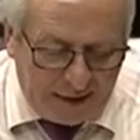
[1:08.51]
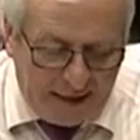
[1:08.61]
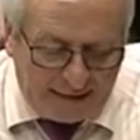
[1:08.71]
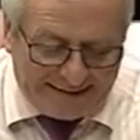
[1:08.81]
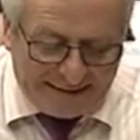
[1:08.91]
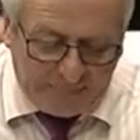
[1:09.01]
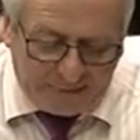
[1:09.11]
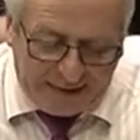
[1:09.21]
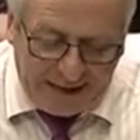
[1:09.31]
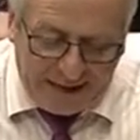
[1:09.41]
Gardaí stopped
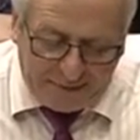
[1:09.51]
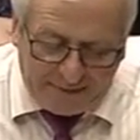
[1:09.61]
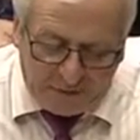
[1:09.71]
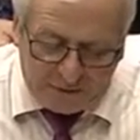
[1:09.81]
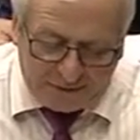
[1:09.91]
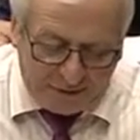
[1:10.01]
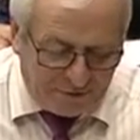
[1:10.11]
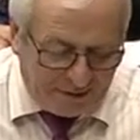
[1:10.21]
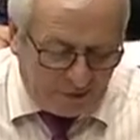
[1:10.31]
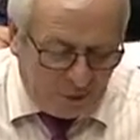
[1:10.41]
the car before
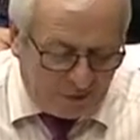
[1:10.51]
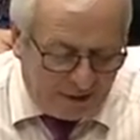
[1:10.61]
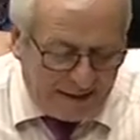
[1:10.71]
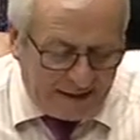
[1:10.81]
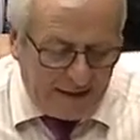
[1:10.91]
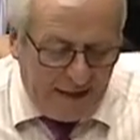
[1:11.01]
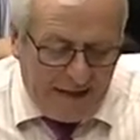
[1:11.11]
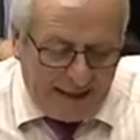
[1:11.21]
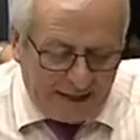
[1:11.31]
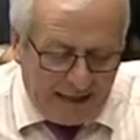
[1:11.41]
discovering cocaine
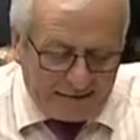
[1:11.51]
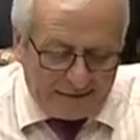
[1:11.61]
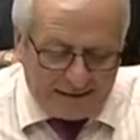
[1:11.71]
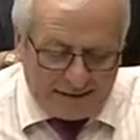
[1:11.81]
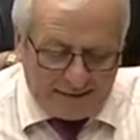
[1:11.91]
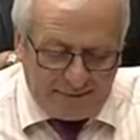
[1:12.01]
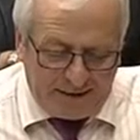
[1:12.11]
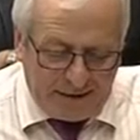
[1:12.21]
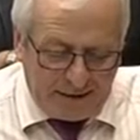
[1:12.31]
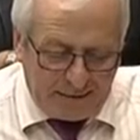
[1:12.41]
and cannabis
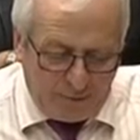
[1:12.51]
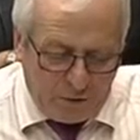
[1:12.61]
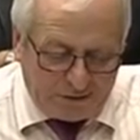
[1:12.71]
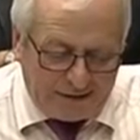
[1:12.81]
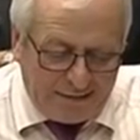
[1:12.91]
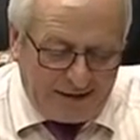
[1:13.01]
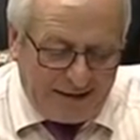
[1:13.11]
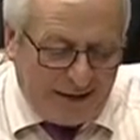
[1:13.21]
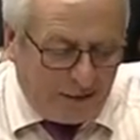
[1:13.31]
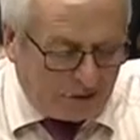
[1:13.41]
estimated to be worth
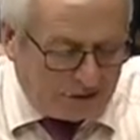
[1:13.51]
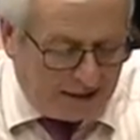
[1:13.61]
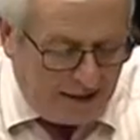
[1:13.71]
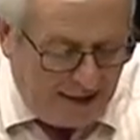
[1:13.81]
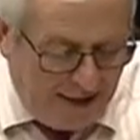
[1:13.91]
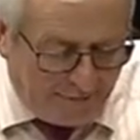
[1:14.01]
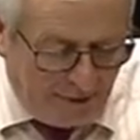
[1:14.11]
70,000 and